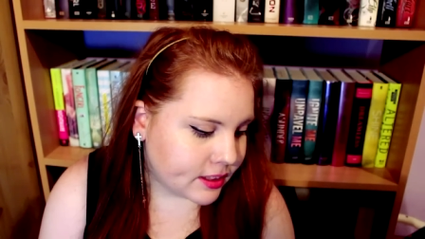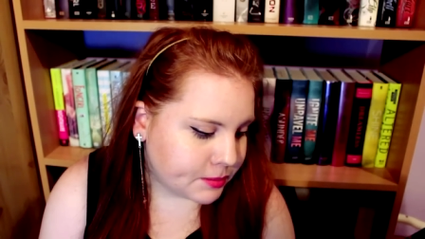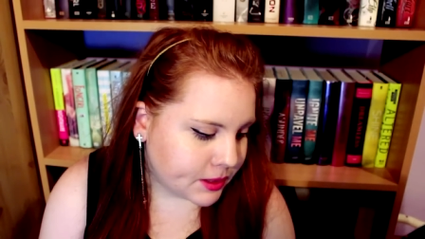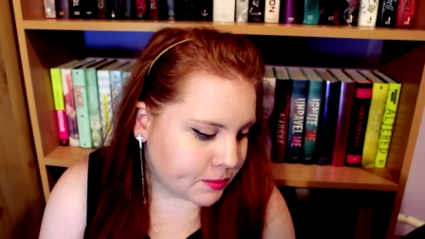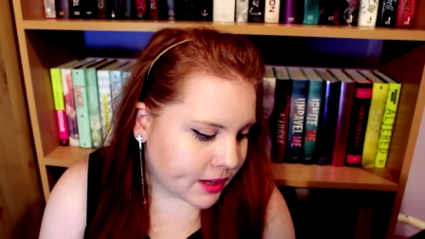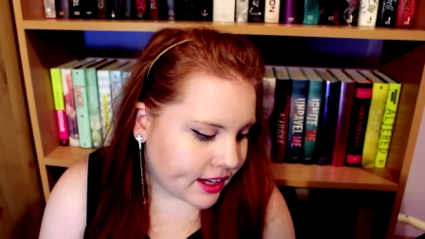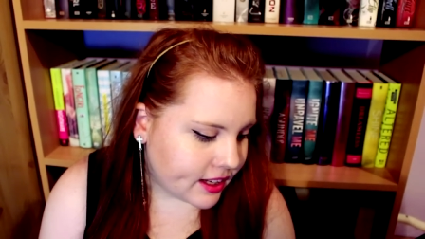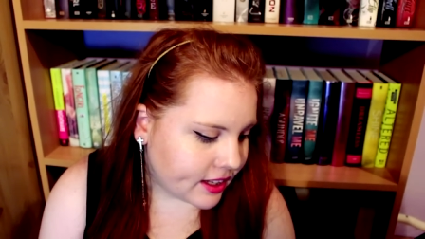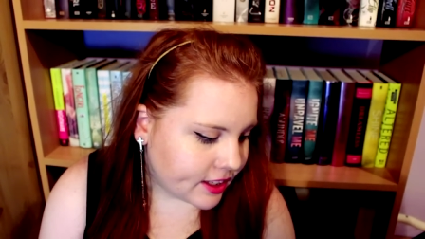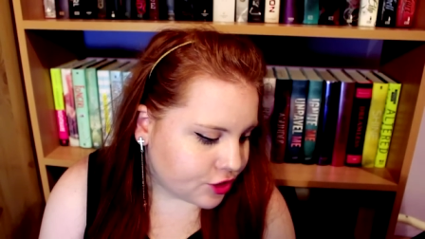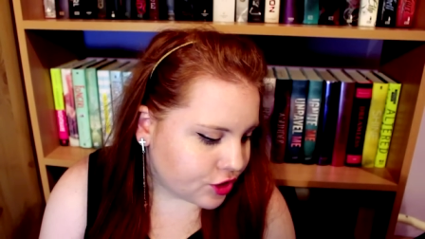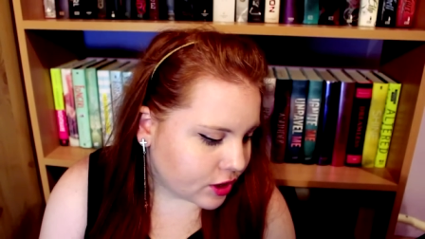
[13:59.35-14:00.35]
adapted by
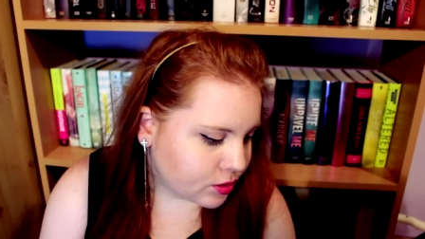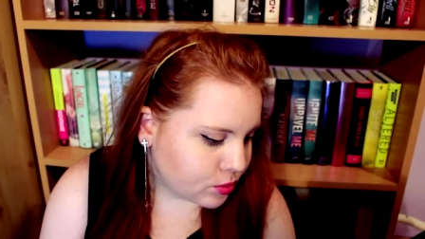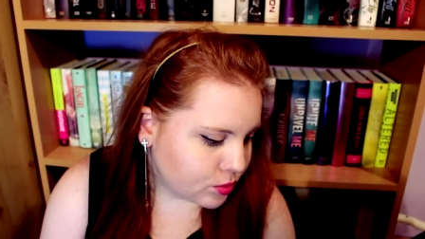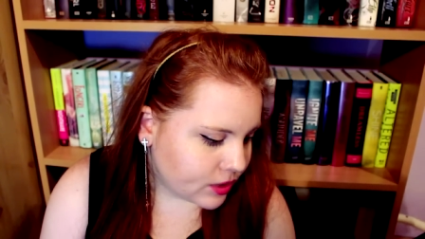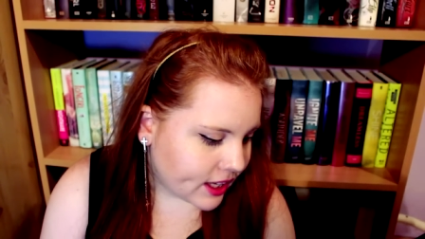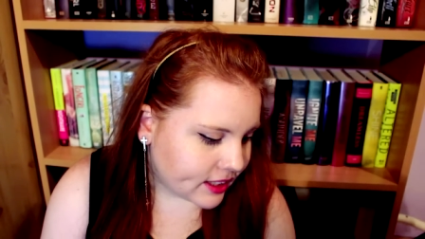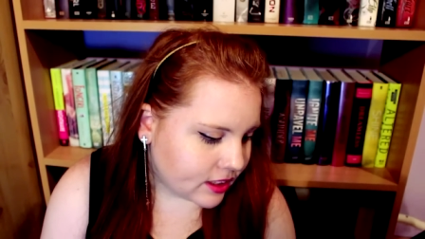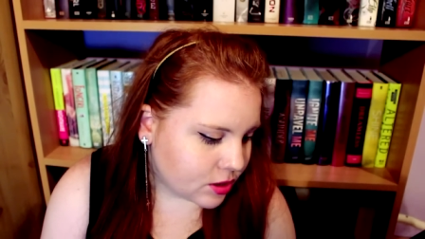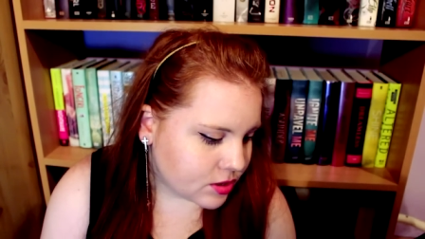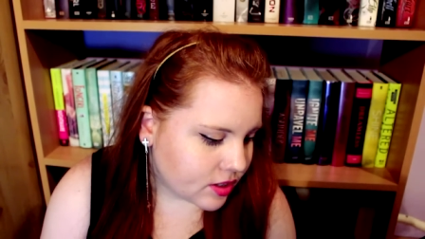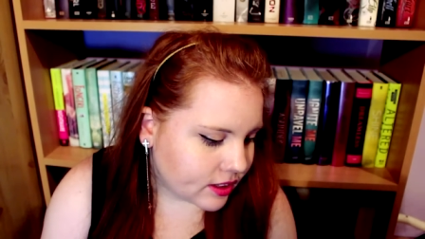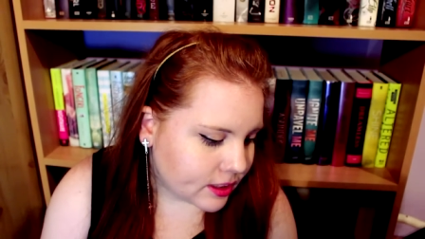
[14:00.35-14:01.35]
Leigh Dragoon and
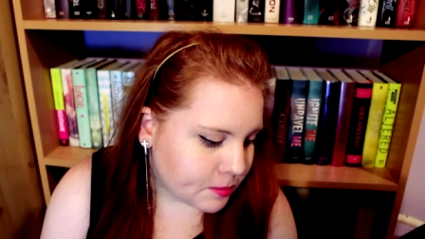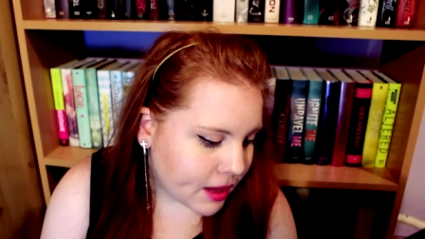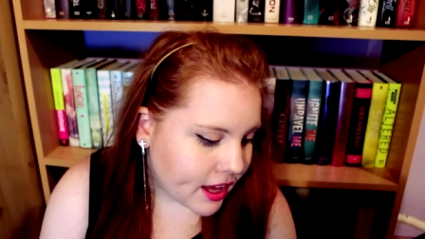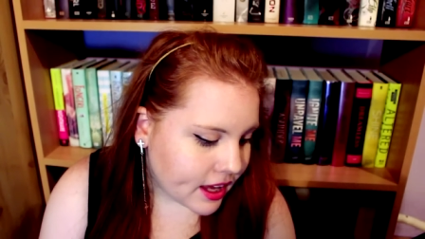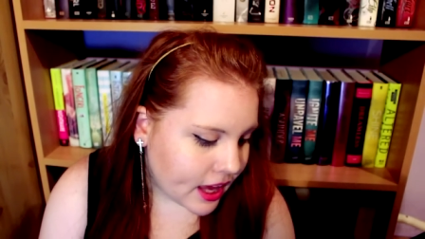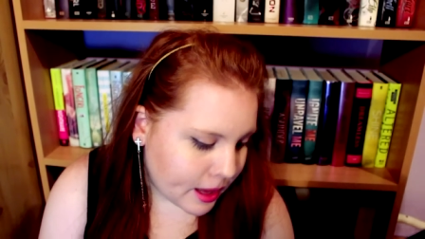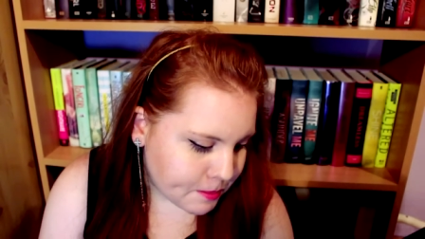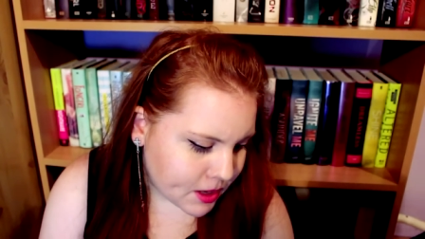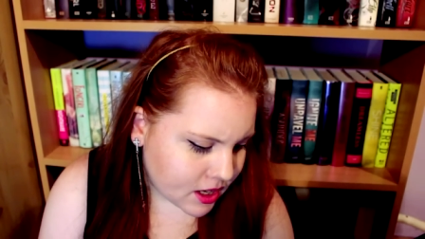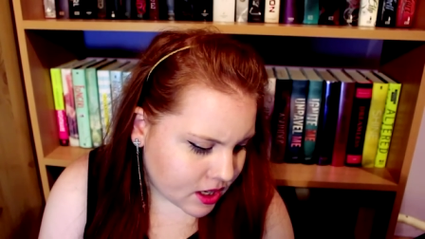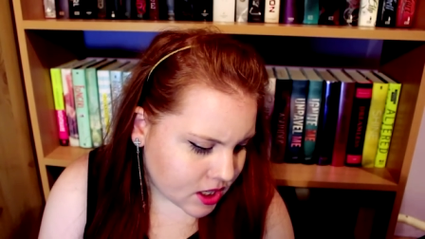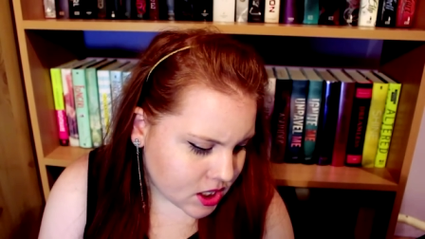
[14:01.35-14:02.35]
illustrated by
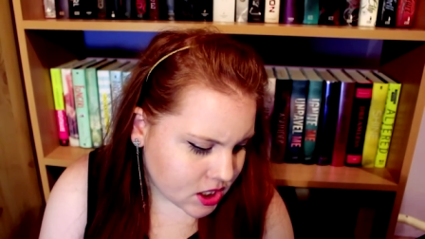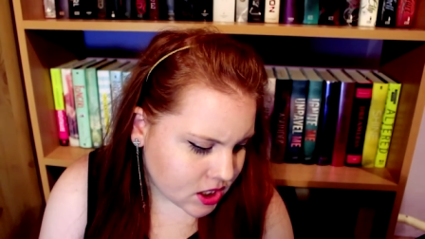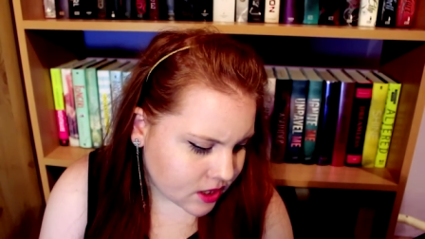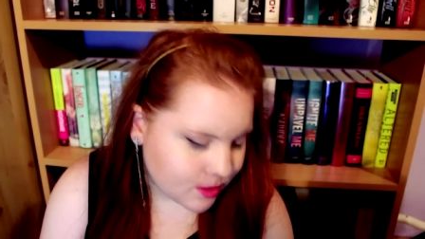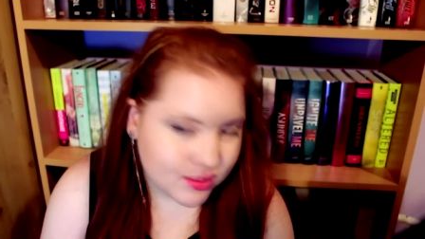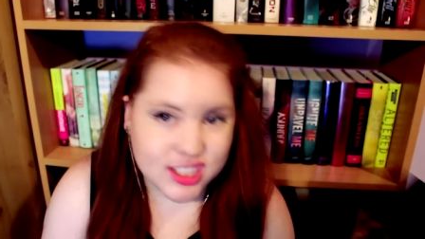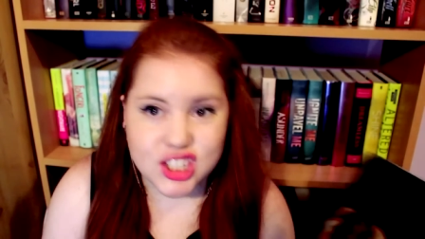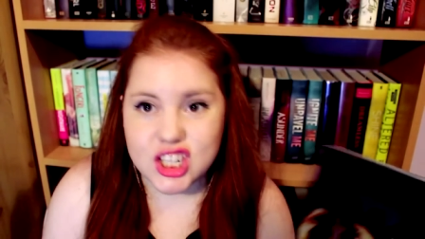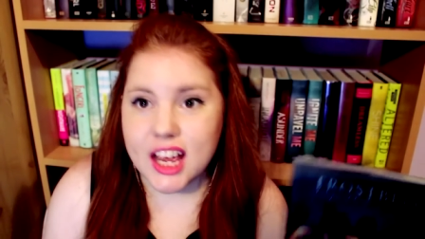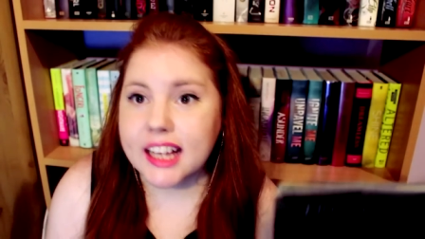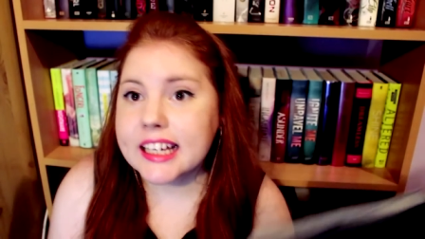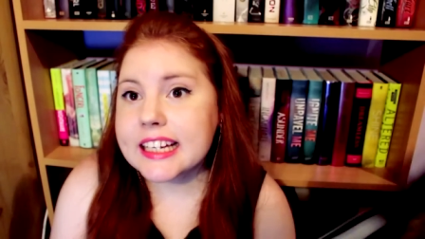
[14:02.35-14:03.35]
Emma
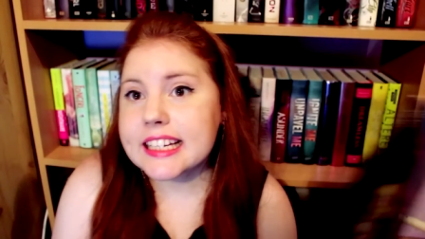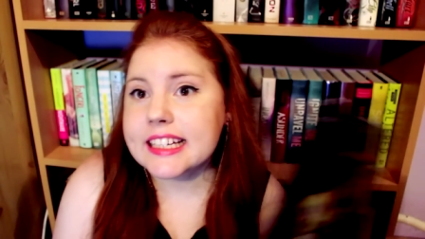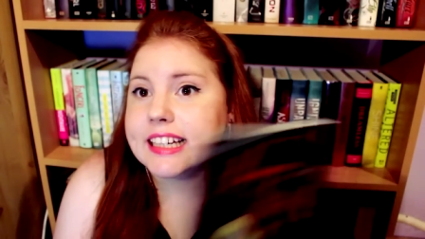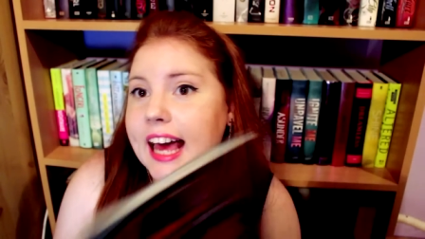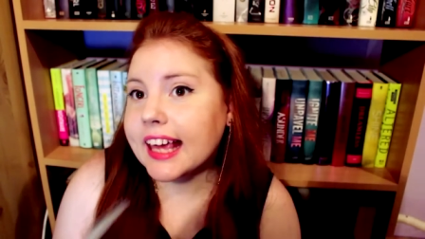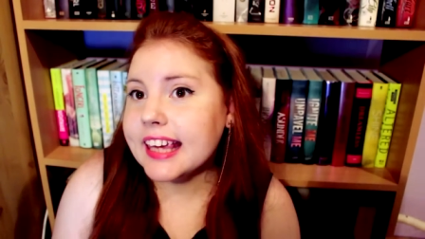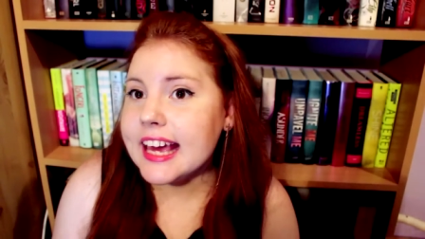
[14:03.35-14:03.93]
Vicelli, I